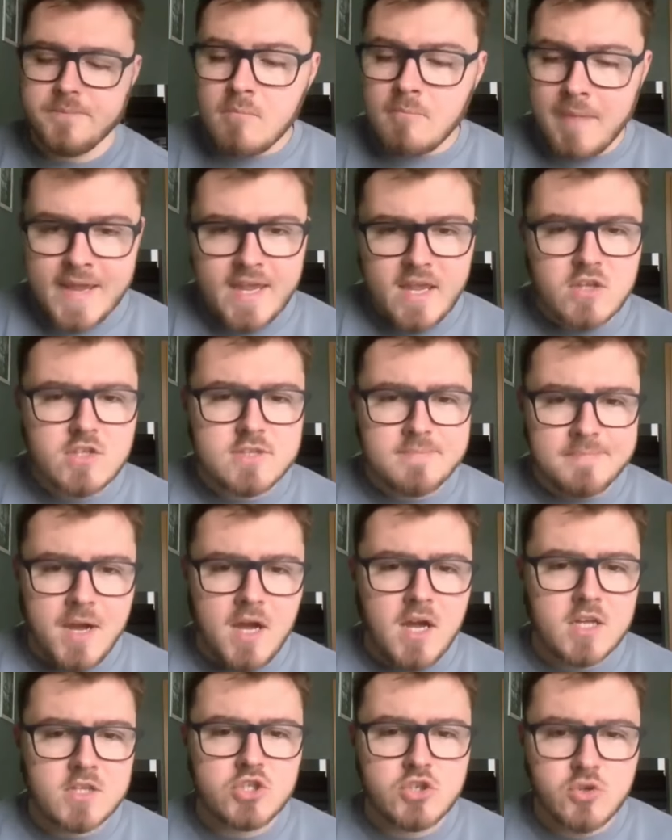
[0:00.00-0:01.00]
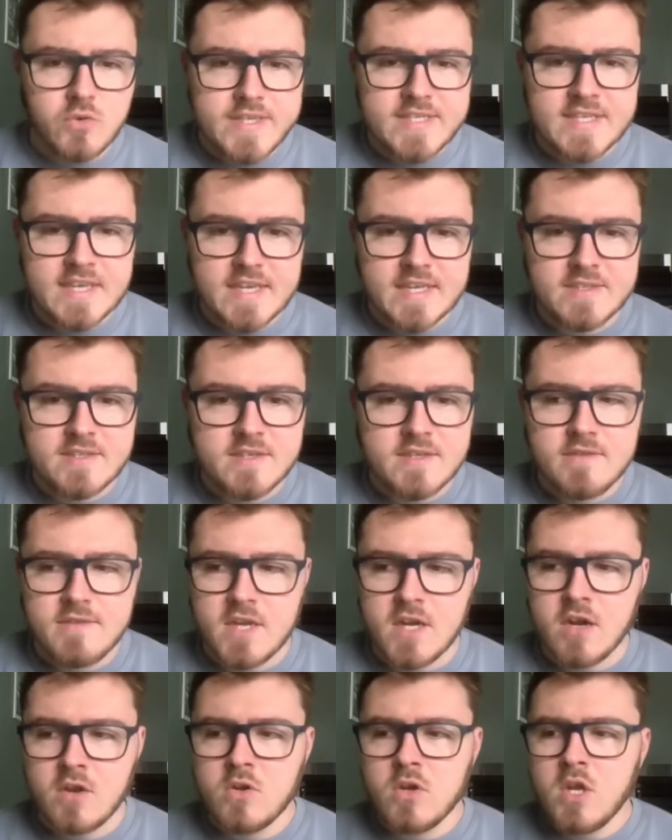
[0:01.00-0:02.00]
Make smart choices,
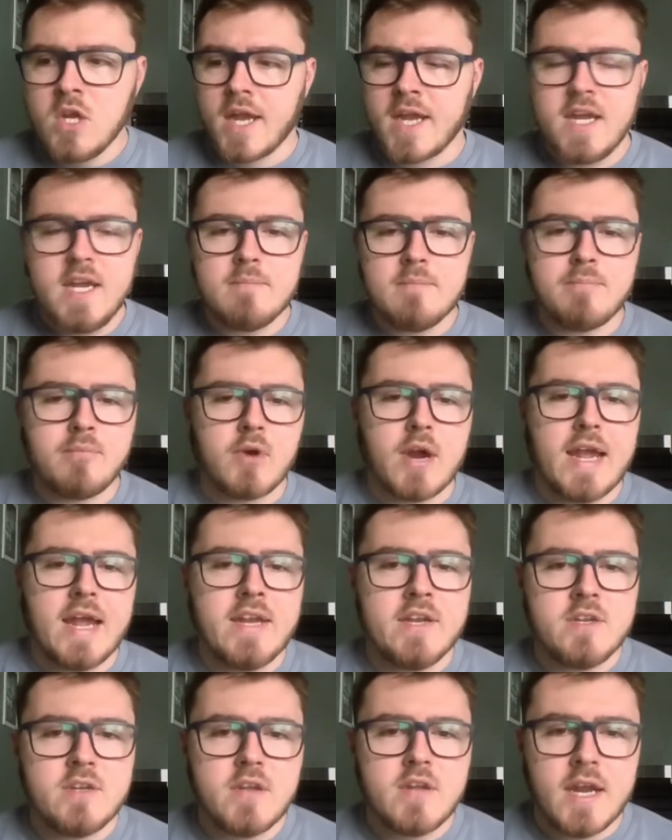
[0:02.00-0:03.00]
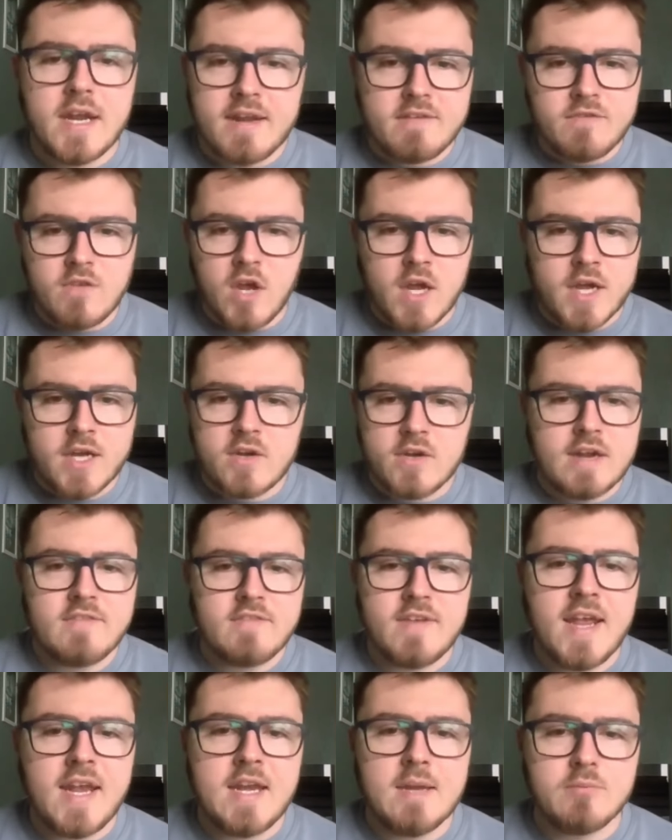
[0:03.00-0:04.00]
you know? I can eat bread and have, I don't have
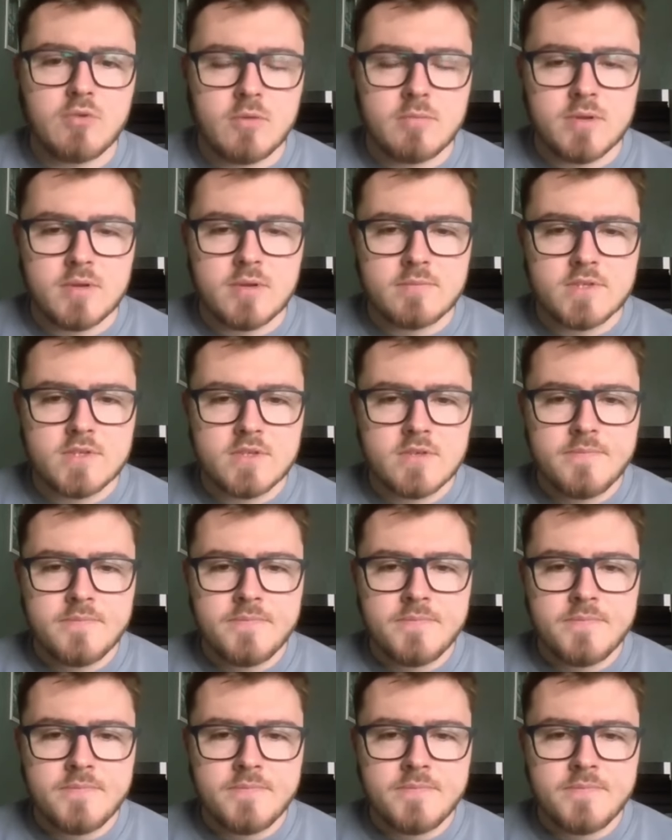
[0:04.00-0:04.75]
any problems.